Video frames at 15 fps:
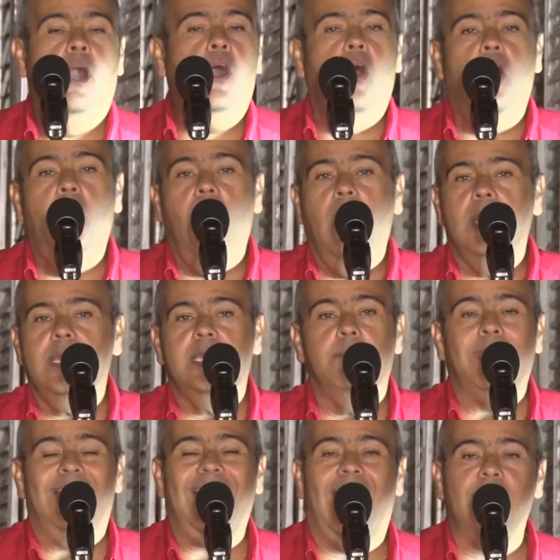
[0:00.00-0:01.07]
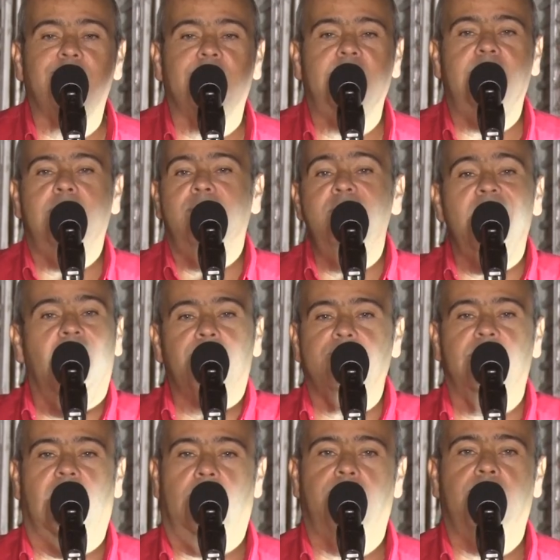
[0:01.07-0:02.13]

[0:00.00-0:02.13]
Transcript: All of them are Lashley. Enough.